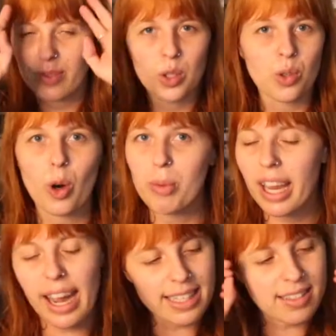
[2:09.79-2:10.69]
You know me,
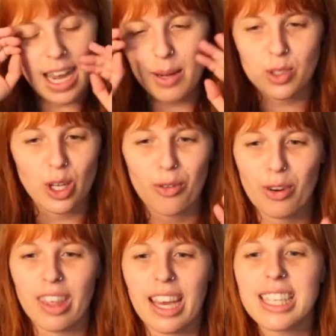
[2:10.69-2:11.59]
guys. I'm sorry
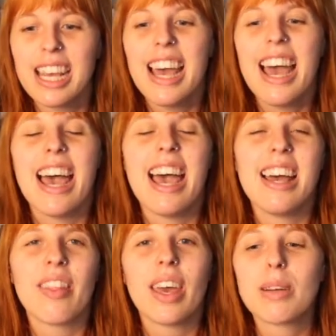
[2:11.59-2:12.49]
for that.
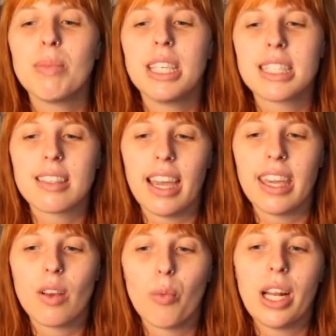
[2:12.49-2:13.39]
And that means
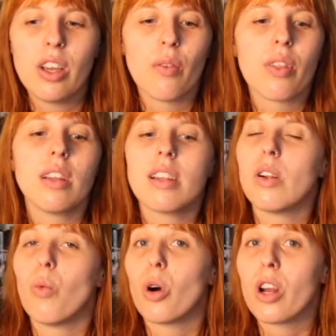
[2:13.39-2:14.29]
like valley of the
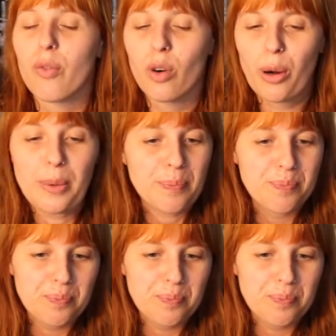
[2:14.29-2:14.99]
little waterfall.